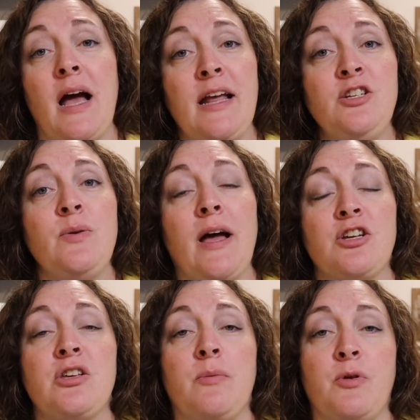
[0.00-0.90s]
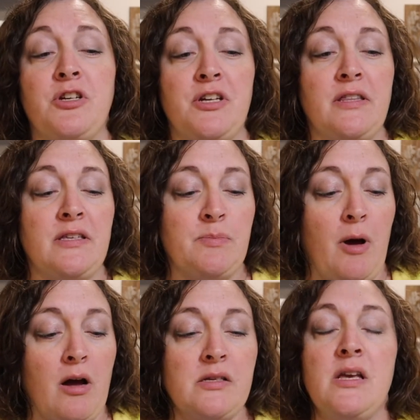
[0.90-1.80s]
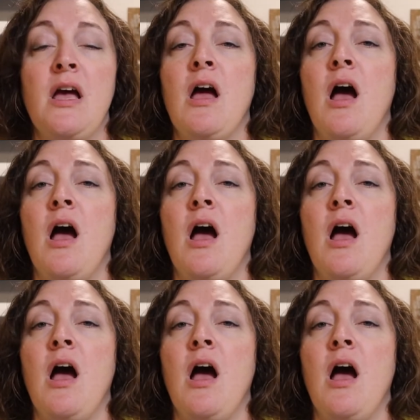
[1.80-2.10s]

I do actually appreciate this box.